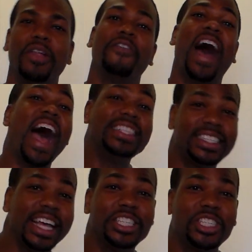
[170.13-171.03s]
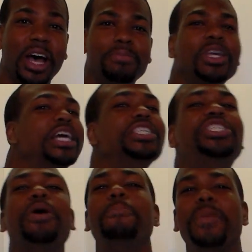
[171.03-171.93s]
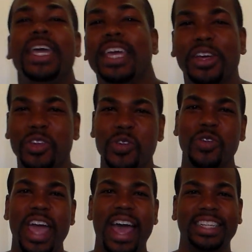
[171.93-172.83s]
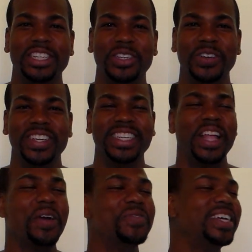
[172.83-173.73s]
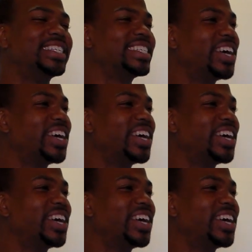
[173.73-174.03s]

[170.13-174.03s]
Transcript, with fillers: But if I said something, she immediately reacted to it, you know what I mean?